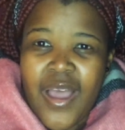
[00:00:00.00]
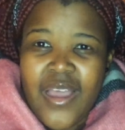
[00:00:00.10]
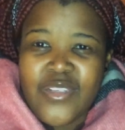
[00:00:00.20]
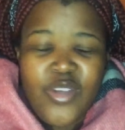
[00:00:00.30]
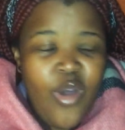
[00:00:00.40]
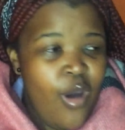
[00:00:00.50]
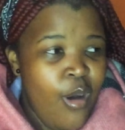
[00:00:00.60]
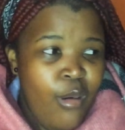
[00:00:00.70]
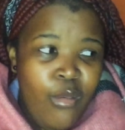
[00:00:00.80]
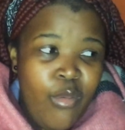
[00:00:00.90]

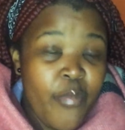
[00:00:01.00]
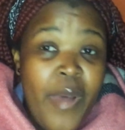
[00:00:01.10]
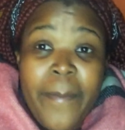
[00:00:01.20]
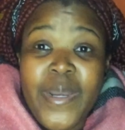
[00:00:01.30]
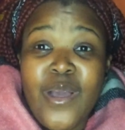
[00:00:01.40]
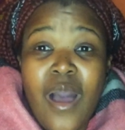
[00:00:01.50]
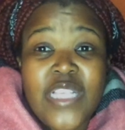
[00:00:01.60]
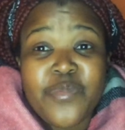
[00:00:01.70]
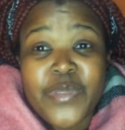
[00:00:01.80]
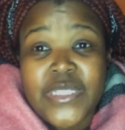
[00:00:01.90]
No, public
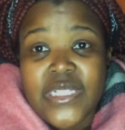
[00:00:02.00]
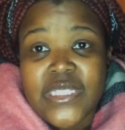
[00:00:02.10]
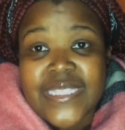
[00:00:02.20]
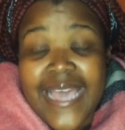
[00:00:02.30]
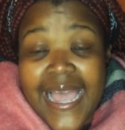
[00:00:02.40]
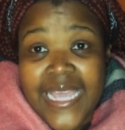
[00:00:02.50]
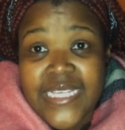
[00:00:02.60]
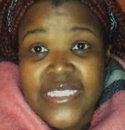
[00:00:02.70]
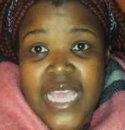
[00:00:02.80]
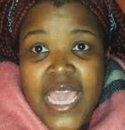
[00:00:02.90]
hospitals,
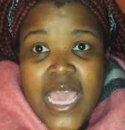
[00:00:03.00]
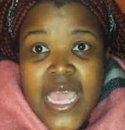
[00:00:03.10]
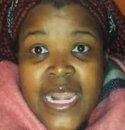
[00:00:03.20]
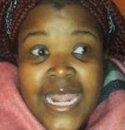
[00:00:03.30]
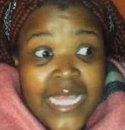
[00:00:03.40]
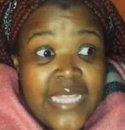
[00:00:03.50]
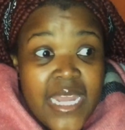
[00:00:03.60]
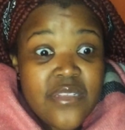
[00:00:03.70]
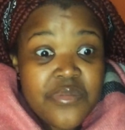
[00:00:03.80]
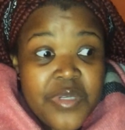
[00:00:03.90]
guys. Like,
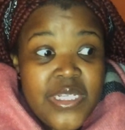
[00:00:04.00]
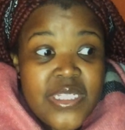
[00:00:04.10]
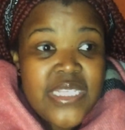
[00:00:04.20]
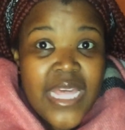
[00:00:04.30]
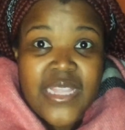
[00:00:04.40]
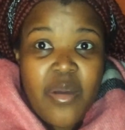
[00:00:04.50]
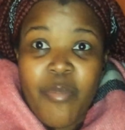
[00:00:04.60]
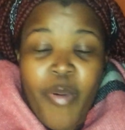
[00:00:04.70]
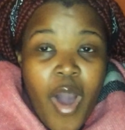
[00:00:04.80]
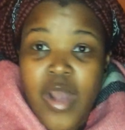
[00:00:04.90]
that is really just like the
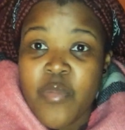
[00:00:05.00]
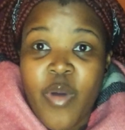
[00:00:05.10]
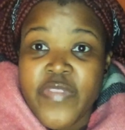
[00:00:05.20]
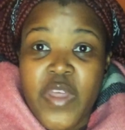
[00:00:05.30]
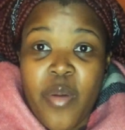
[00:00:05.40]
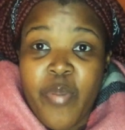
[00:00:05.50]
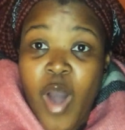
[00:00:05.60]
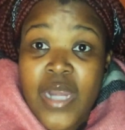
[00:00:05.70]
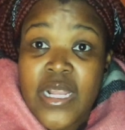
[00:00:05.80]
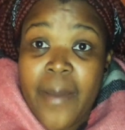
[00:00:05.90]
bottom of the
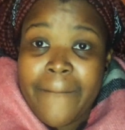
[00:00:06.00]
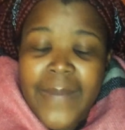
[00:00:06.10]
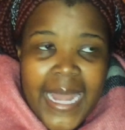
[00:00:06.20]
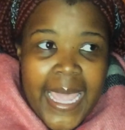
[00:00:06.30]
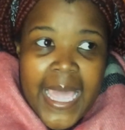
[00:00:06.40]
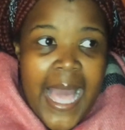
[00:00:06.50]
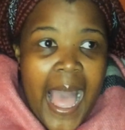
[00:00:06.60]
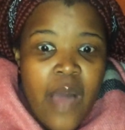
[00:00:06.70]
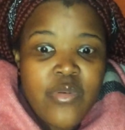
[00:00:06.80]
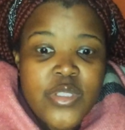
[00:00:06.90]
bottom. Like,
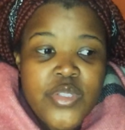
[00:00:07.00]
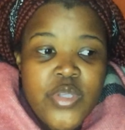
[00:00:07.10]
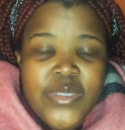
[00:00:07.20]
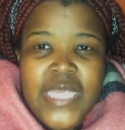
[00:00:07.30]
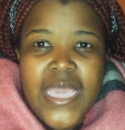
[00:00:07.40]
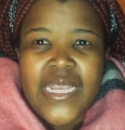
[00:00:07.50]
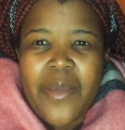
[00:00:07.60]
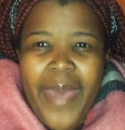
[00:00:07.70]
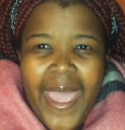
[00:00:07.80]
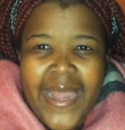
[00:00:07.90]
I was so taken
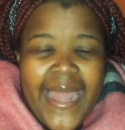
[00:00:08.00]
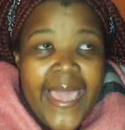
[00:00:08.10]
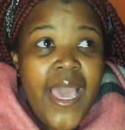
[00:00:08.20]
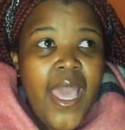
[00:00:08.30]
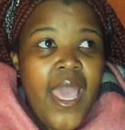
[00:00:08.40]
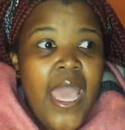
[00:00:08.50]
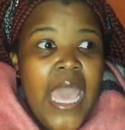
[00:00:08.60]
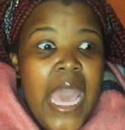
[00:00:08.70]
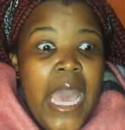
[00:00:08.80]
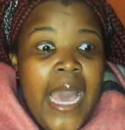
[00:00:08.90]
aback. Like,
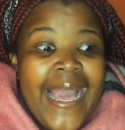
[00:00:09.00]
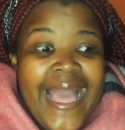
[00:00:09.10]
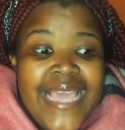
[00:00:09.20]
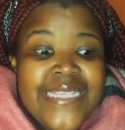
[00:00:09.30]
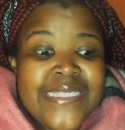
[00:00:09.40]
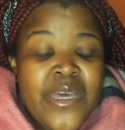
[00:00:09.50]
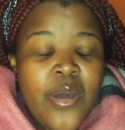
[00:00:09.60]
guys,